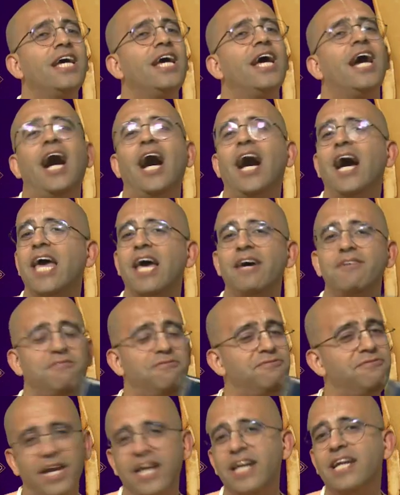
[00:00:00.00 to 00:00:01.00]
I have a
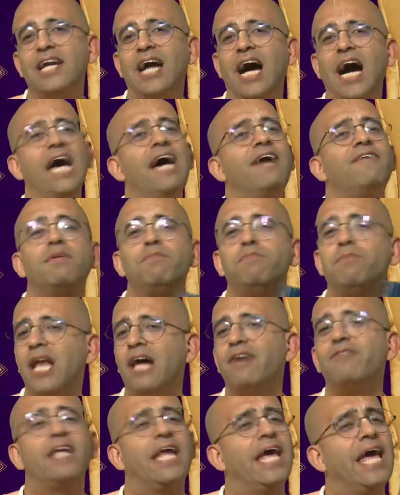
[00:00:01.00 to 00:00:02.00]
friend, I have the
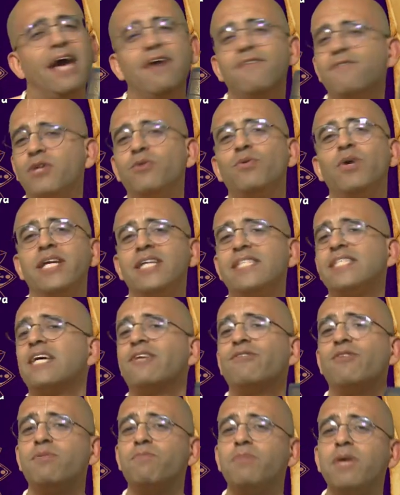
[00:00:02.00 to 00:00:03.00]
beloved, everyone is there
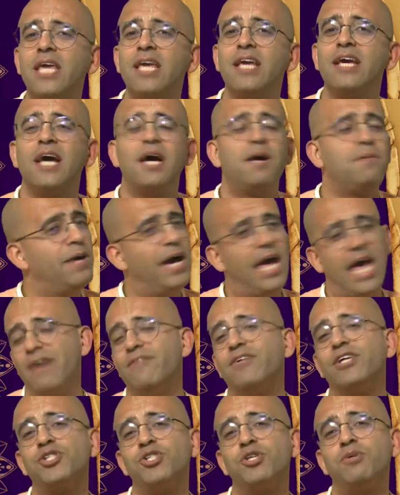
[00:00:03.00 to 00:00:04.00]
with me by having
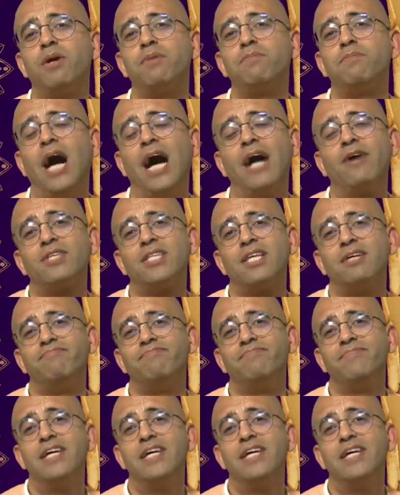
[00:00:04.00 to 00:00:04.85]
Srimad Bhagavatam.